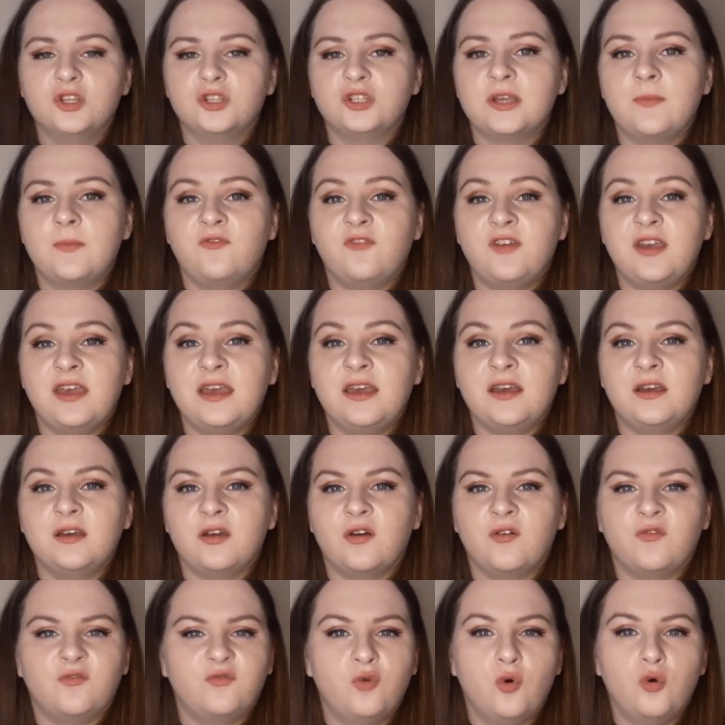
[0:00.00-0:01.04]

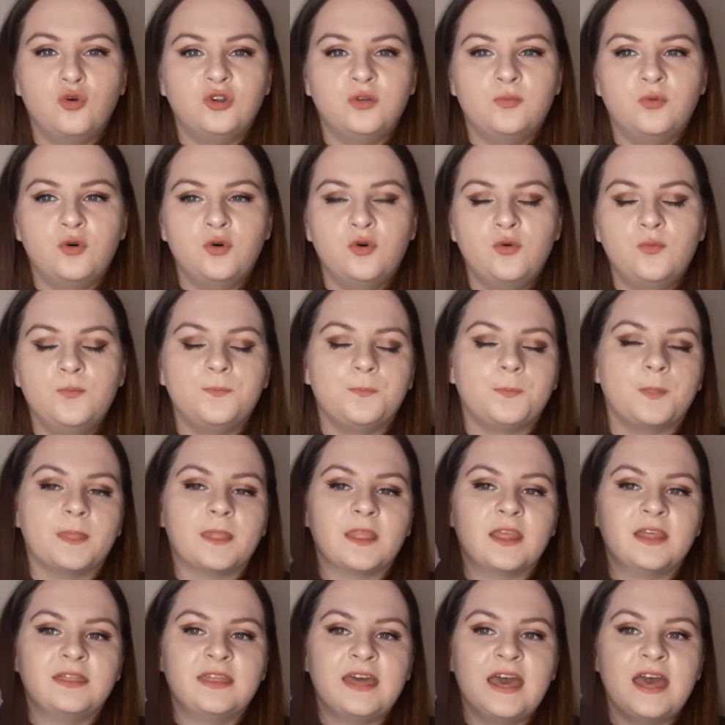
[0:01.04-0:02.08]
affordable,
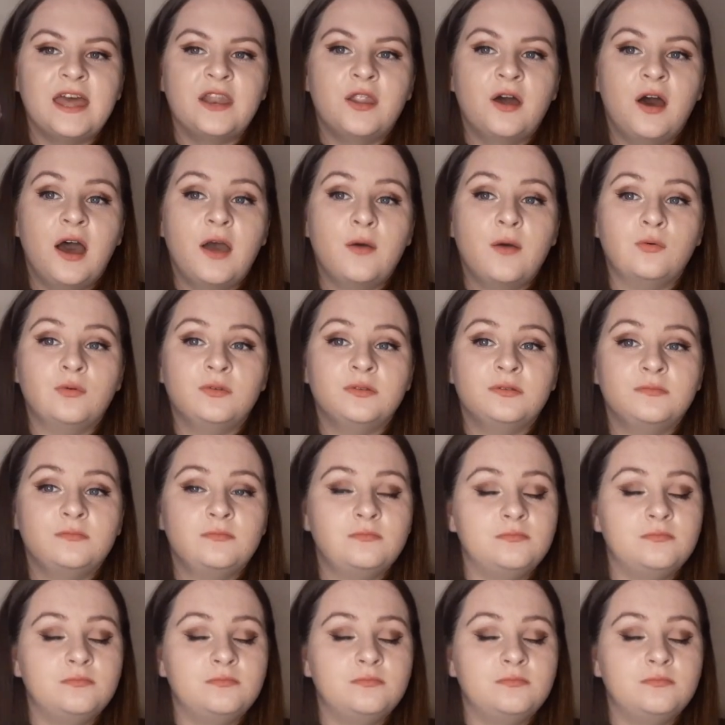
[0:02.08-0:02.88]
then I would,